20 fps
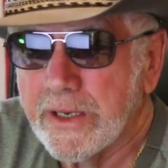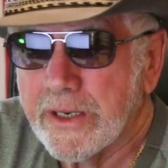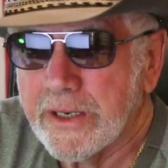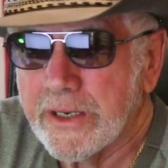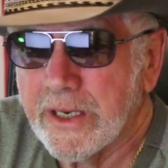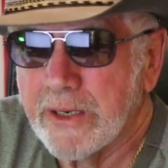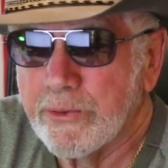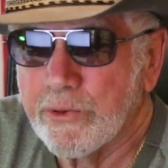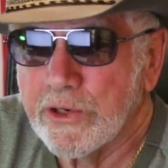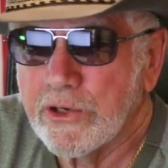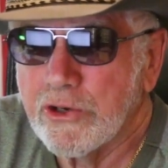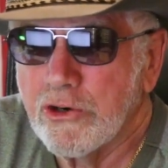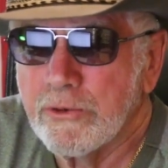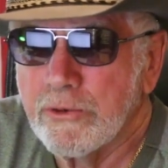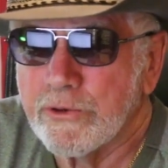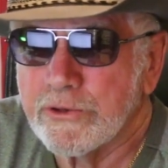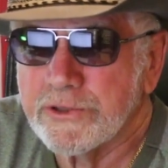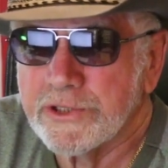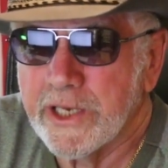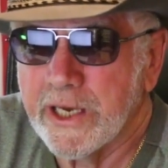Now, when
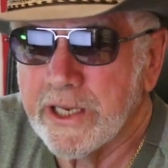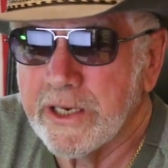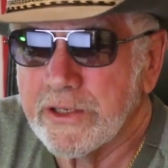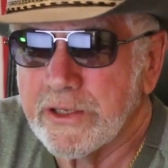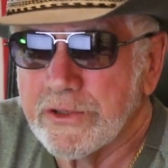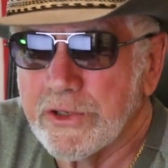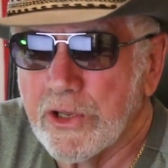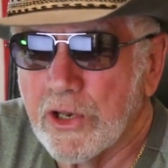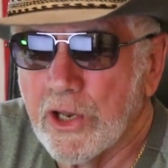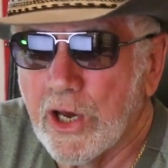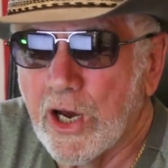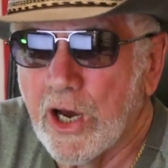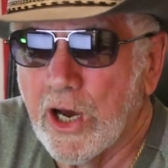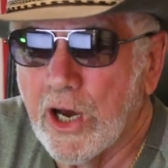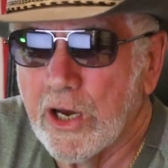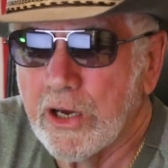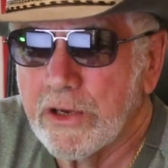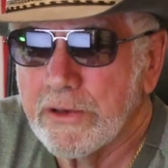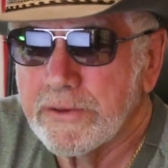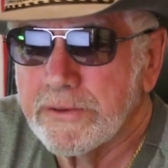Cuomo signed into
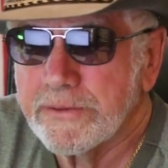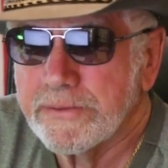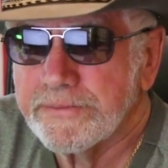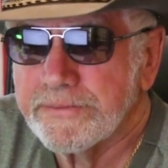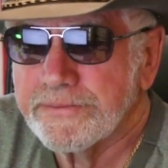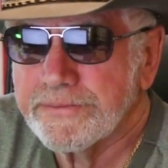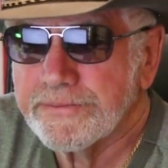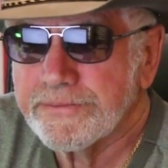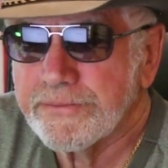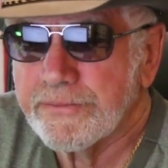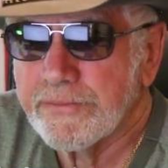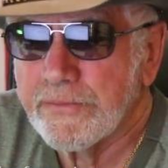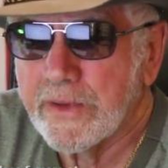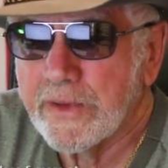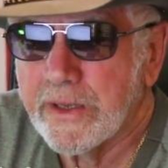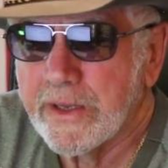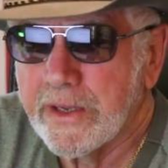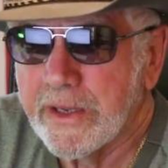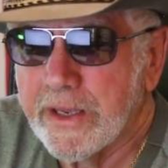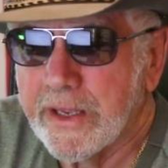law,
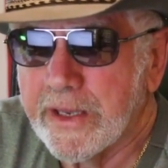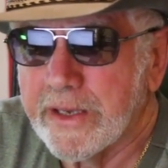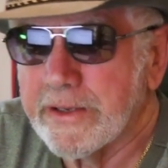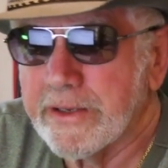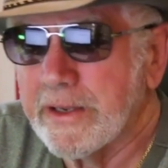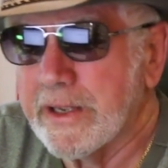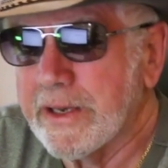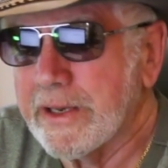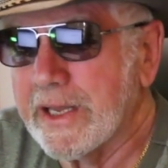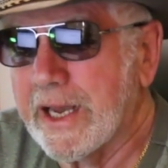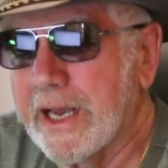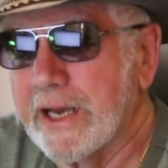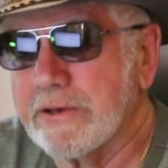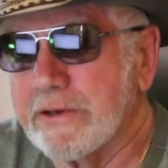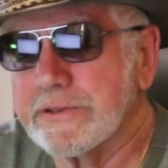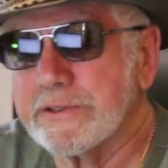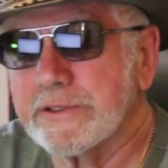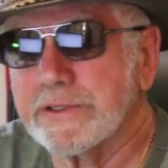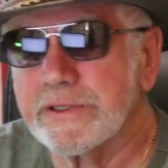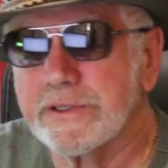it
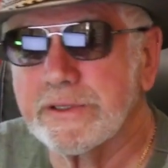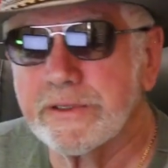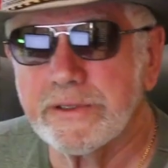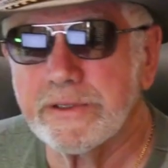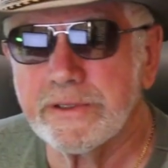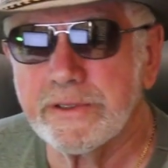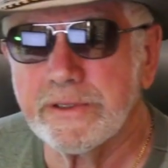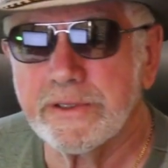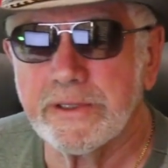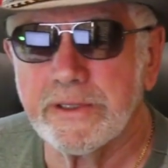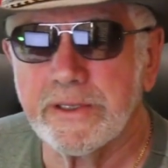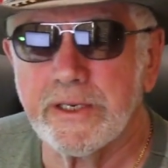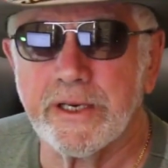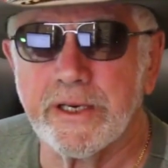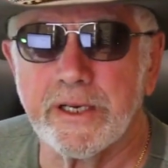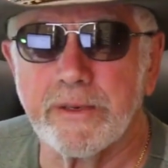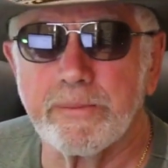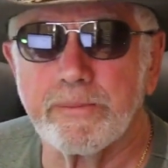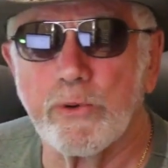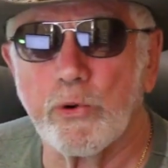allows
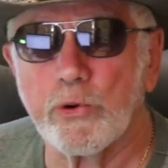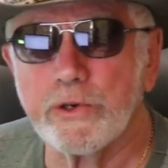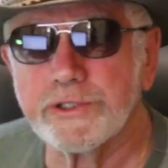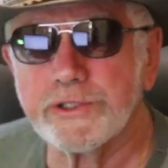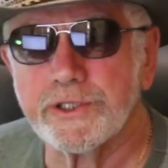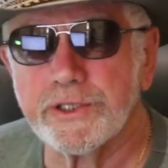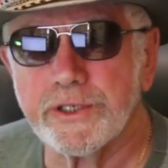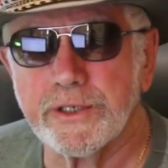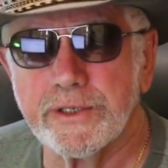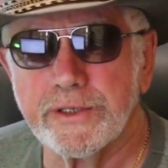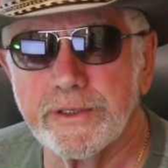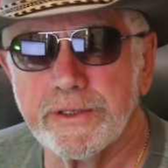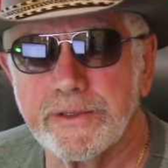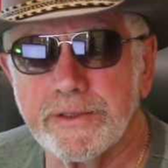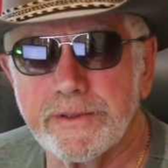an abortion